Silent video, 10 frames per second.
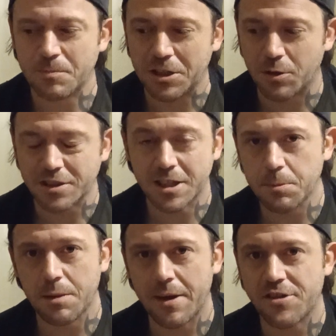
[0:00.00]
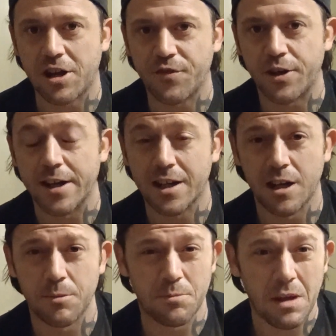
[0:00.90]
It's going to be based off your
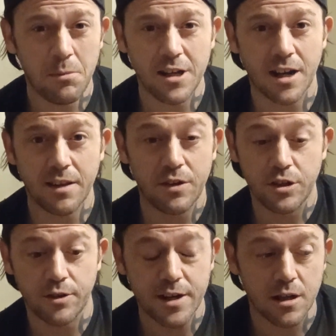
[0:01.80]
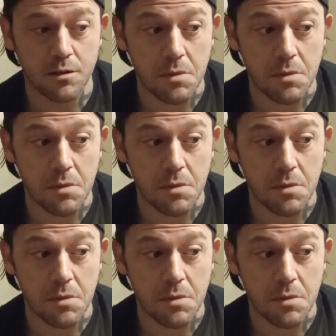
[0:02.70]
income, and maybe not even your income,